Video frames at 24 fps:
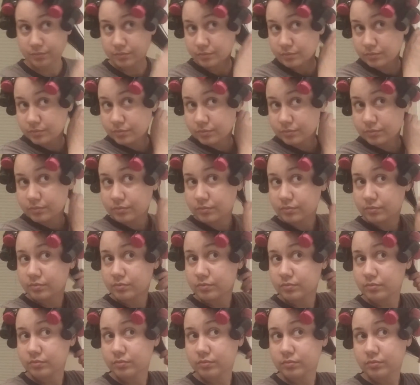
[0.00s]

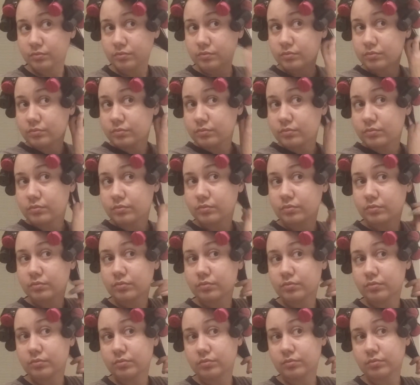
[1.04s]

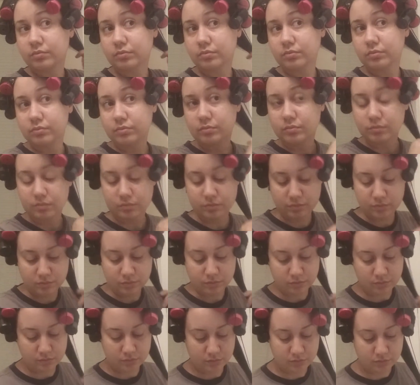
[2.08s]

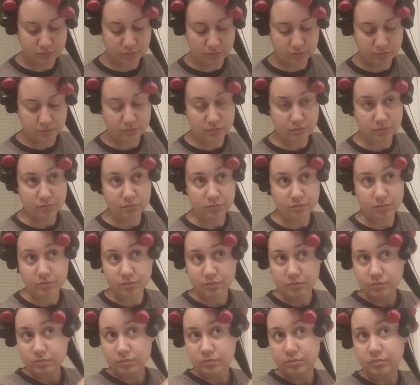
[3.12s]

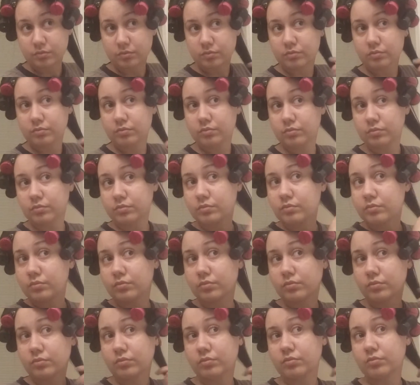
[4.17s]

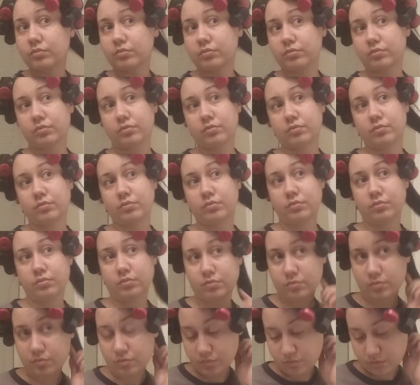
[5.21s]

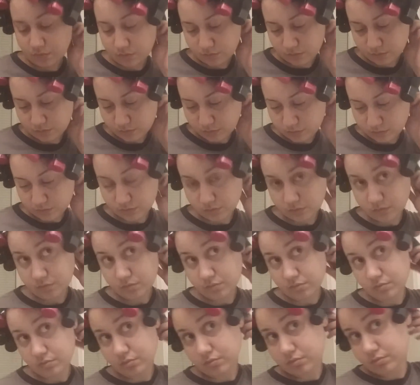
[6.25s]

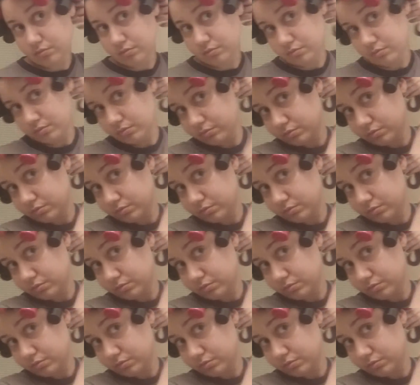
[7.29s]
(silence)